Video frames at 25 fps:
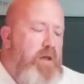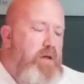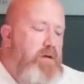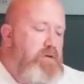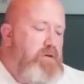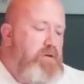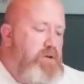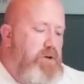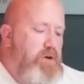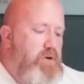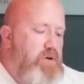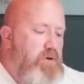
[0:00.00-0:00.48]

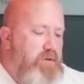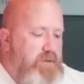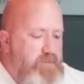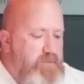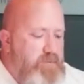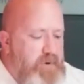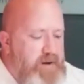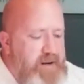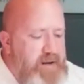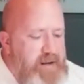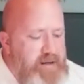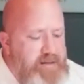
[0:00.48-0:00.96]
So
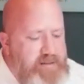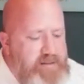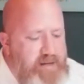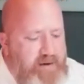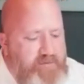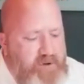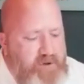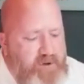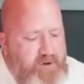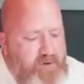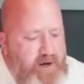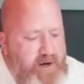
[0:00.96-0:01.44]
3 days
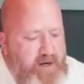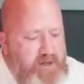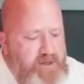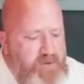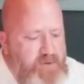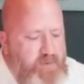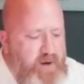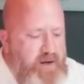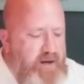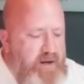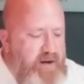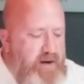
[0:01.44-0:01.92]
after
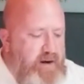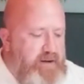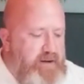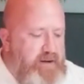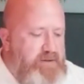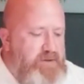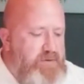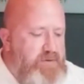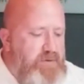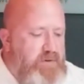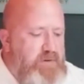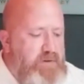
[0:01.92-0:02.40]
graduating high
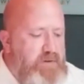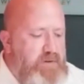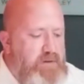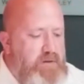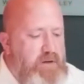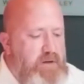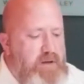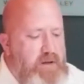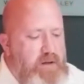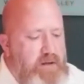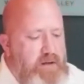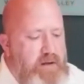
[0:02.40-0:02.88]
school,
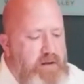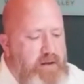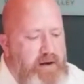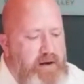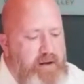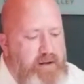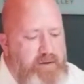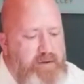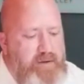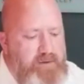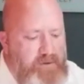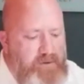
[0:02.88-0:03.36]
and I use